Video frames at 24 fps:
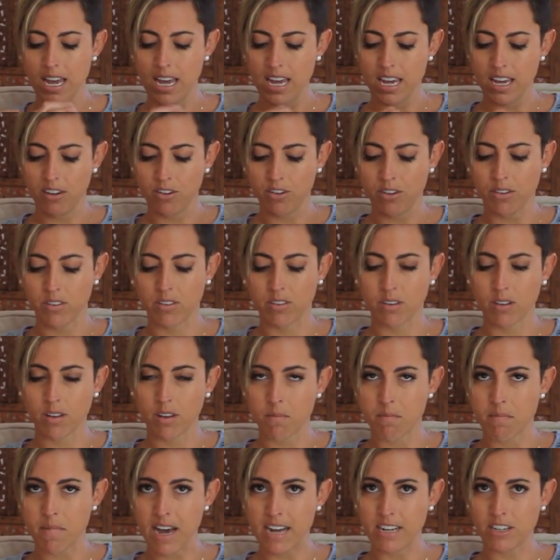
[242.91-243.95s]
It just
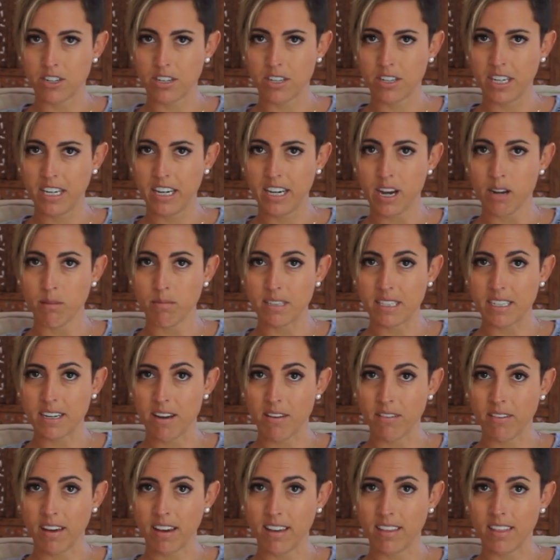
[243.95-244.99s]
magically comes
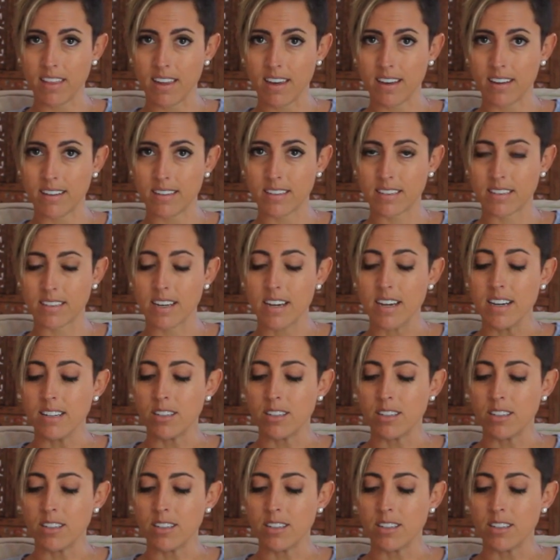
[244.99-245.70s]
down like this.